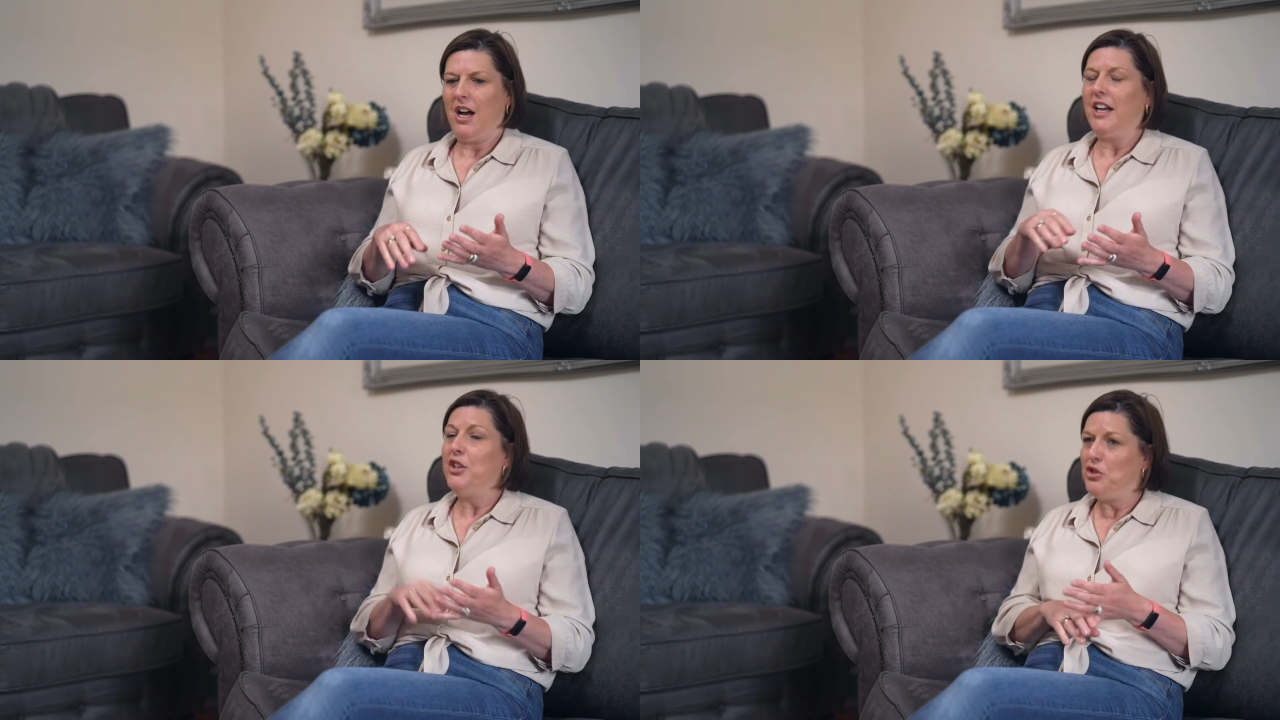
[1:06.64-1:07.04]

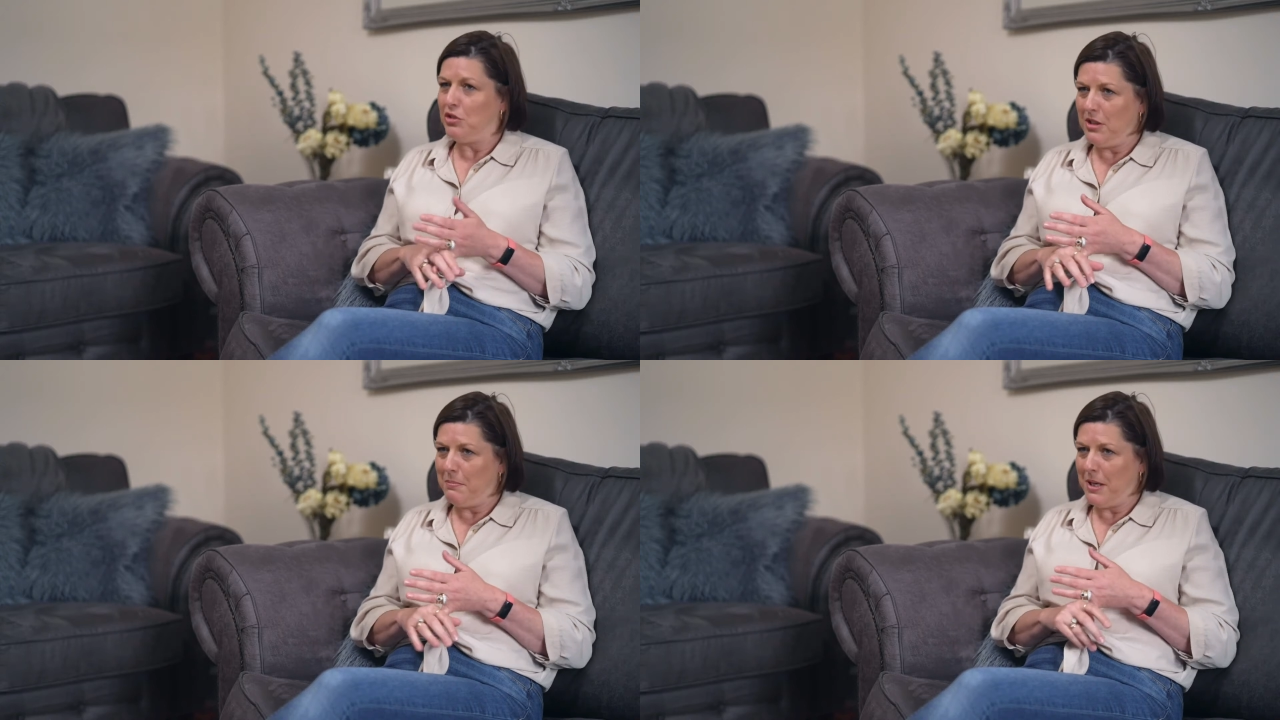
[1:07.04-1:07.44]
I
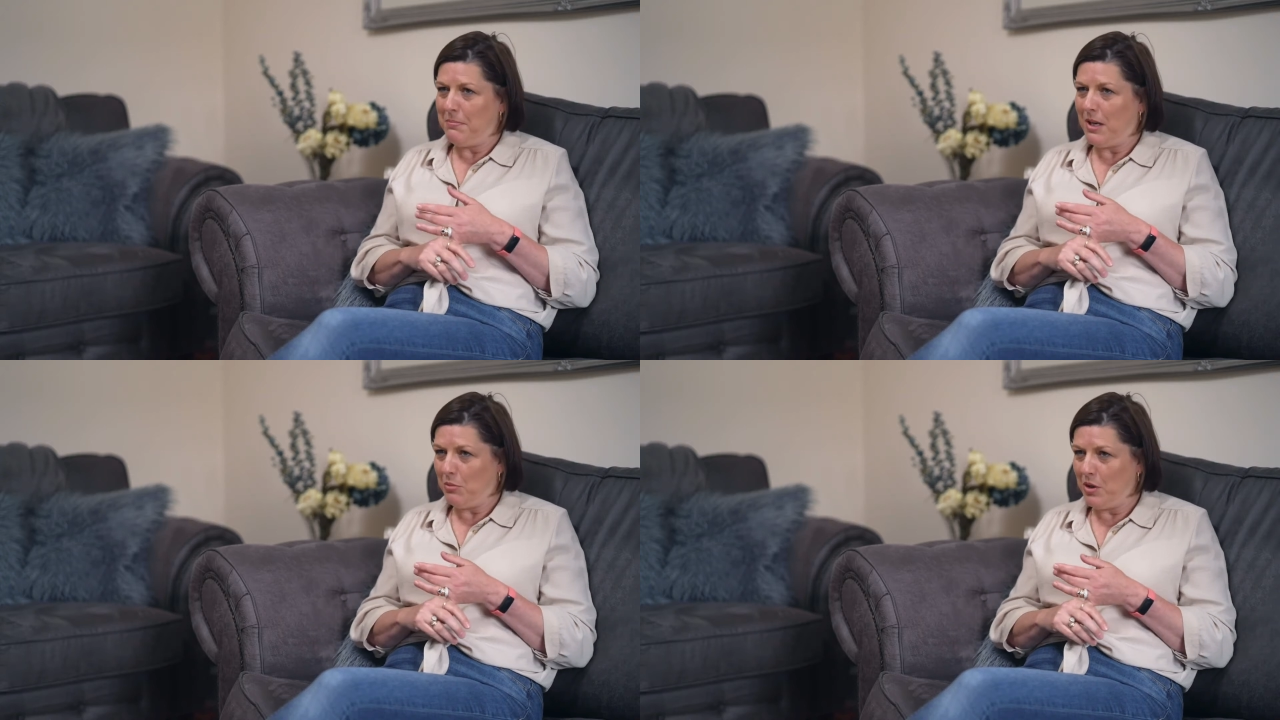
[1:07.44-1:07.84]
enjoy the
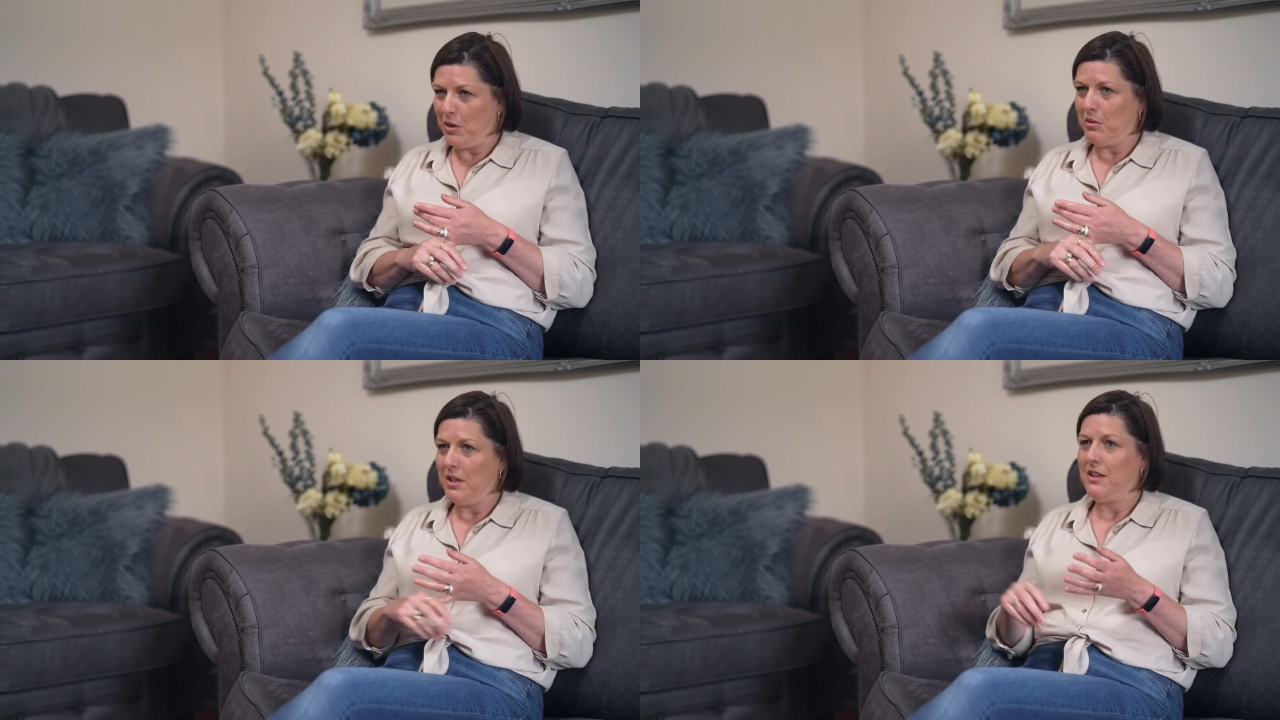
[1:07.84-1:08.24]
people I
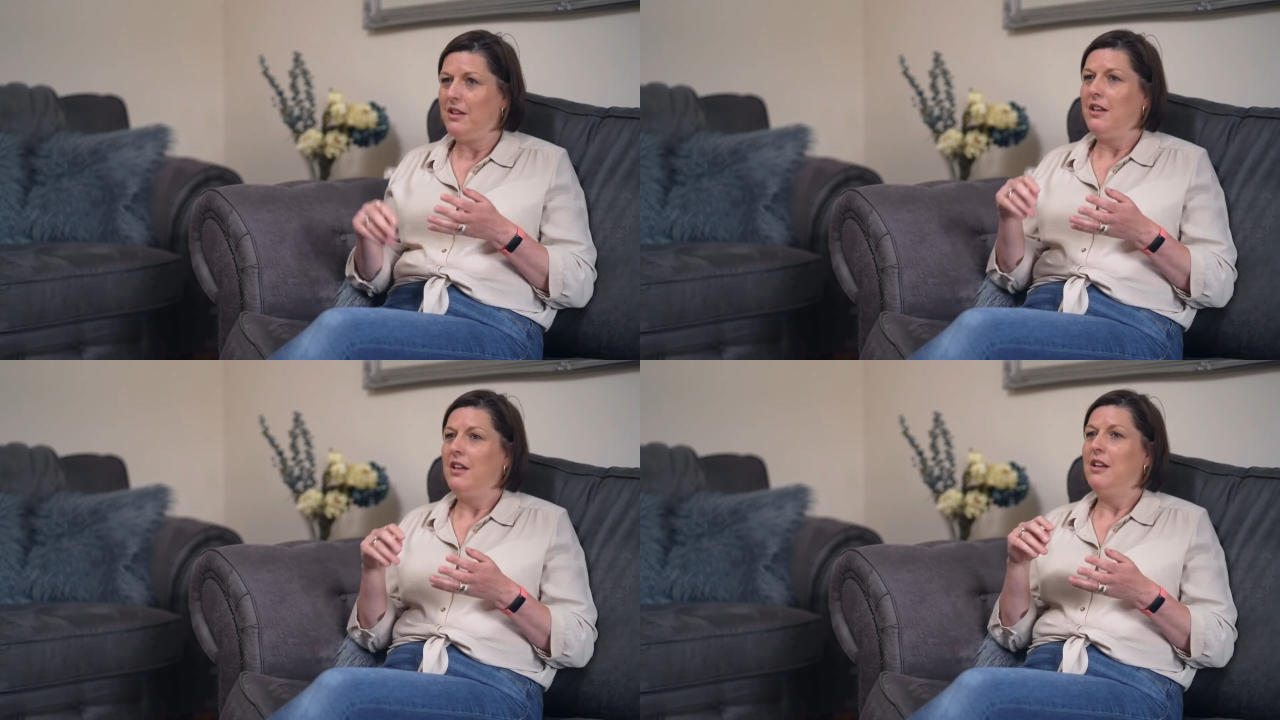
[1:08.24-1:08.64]
work with.
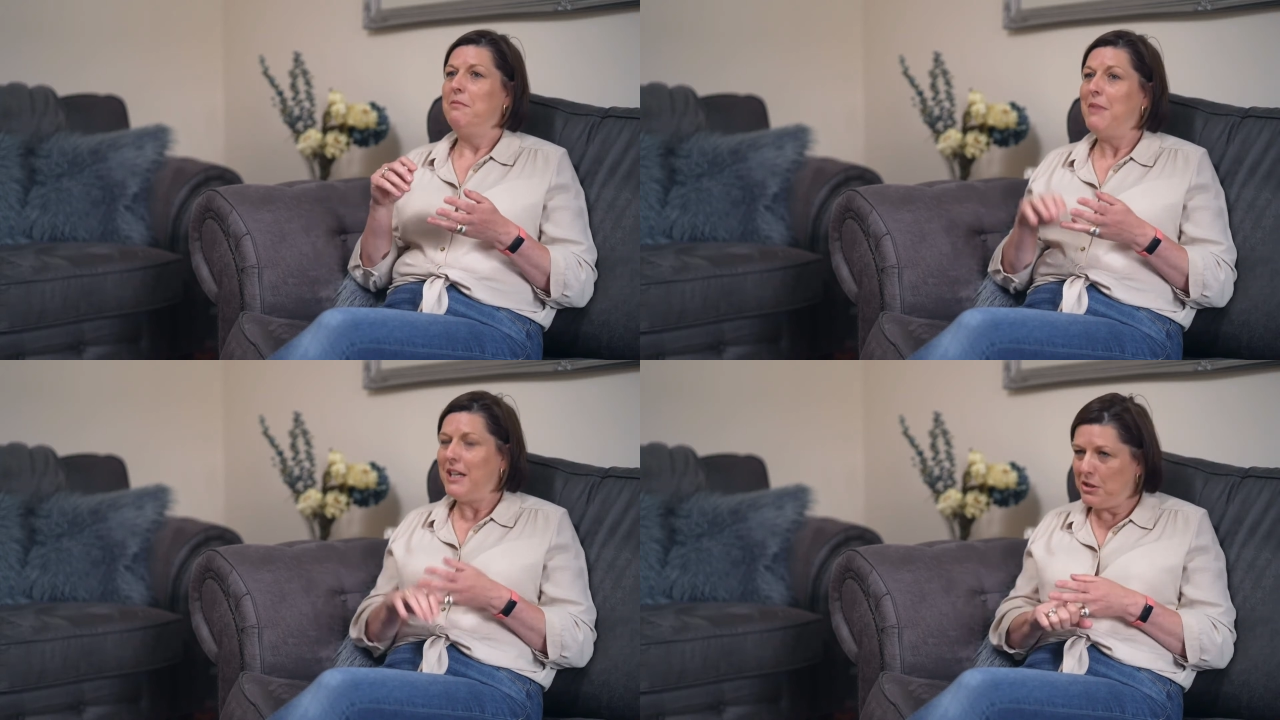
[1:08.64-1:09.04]

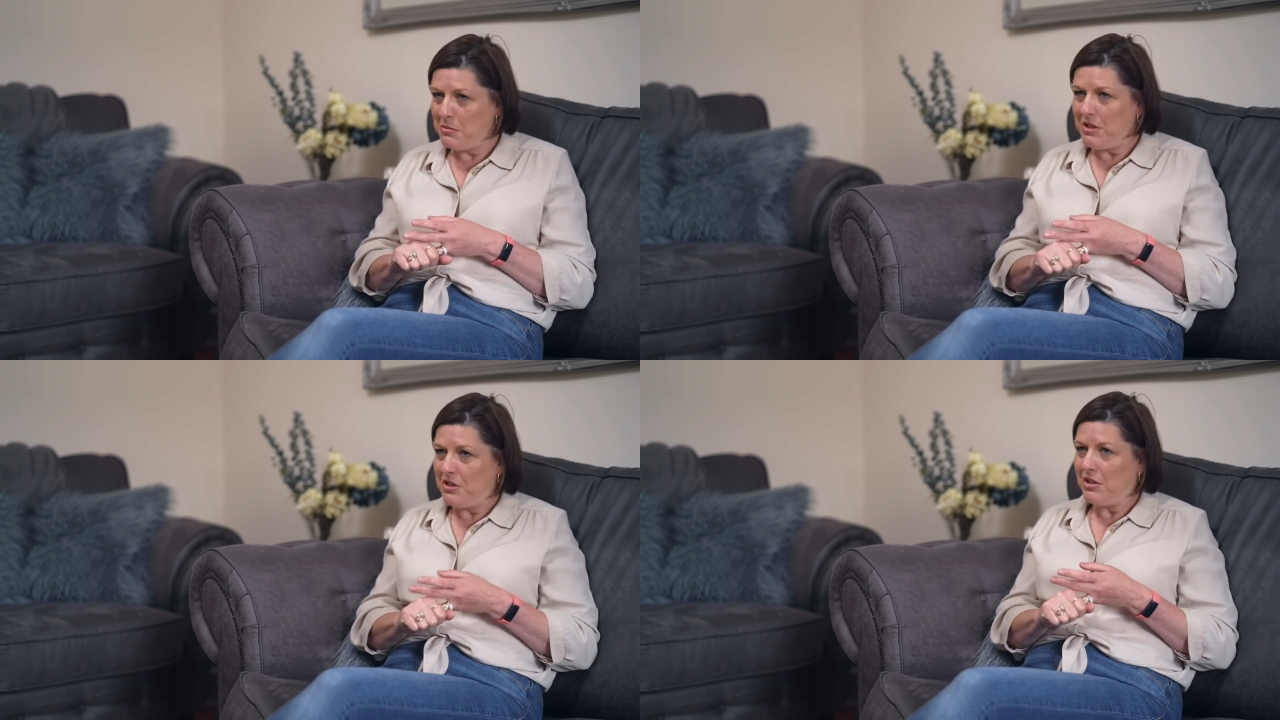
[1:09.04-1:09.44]

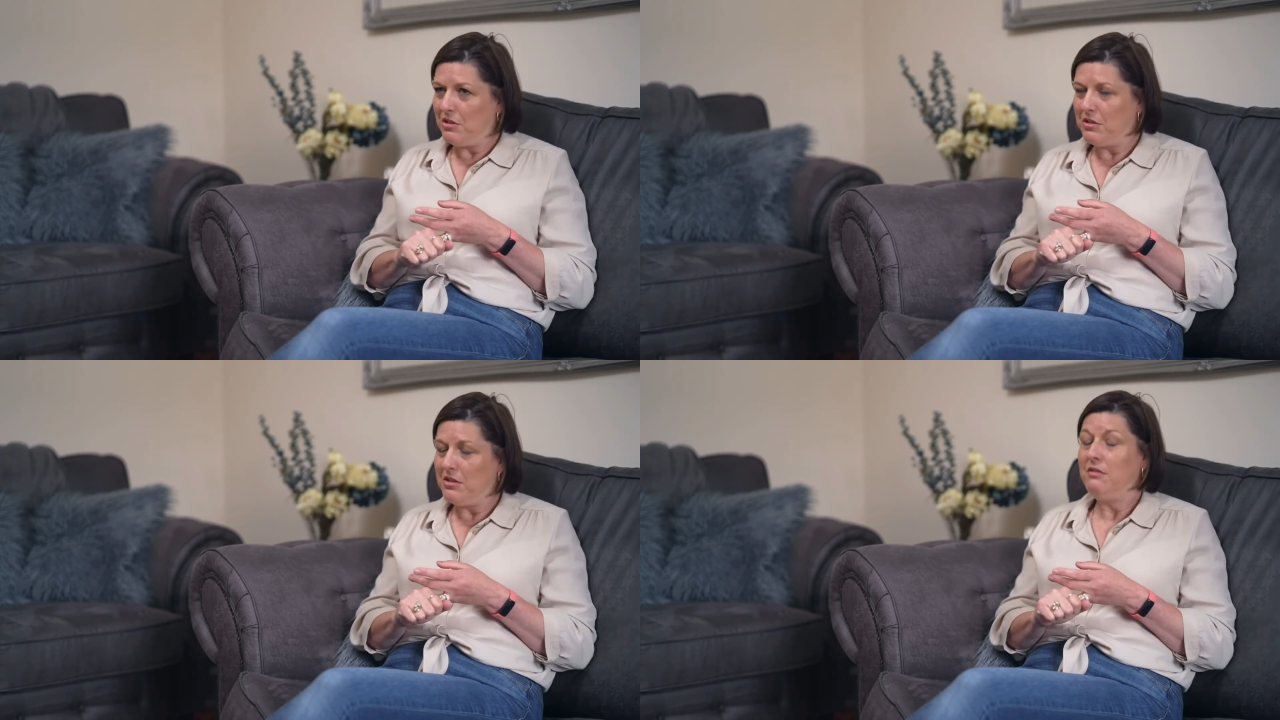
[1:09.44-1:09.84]
Management are
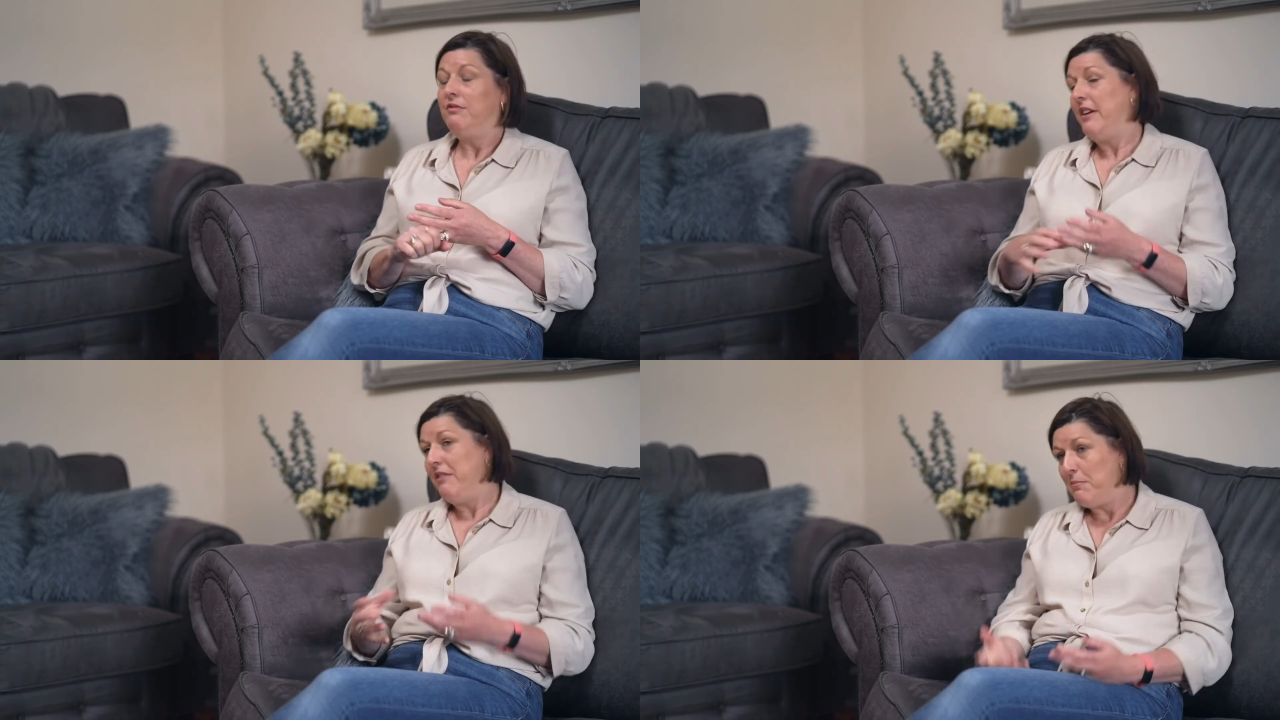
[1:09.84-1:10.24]
good,
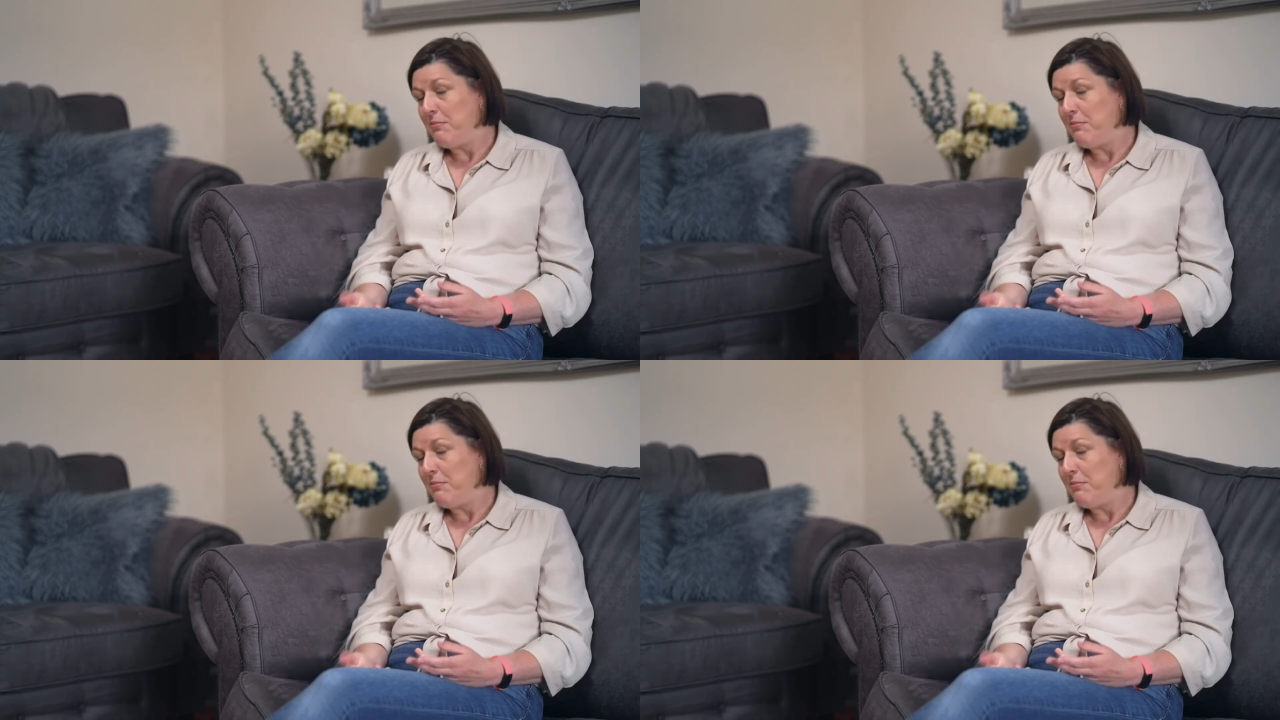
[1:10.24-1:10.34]
very